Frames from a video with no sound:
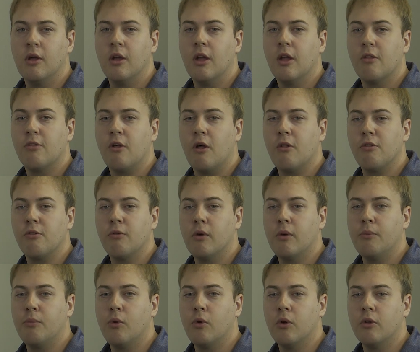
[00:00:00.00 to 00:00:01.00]
It's also
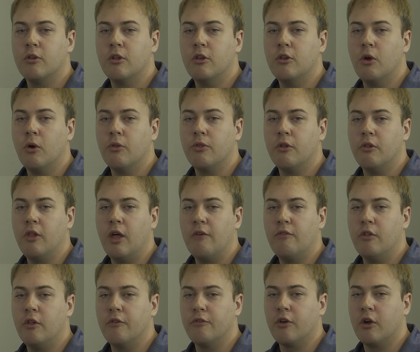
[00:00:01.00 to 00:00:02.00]
important to note the
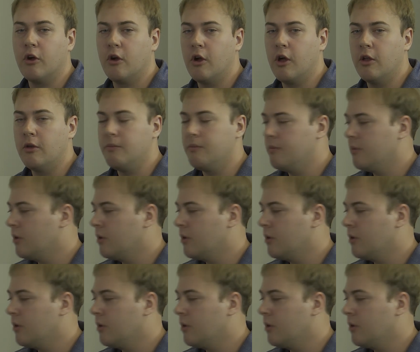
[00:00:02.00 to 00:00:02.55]
level of current.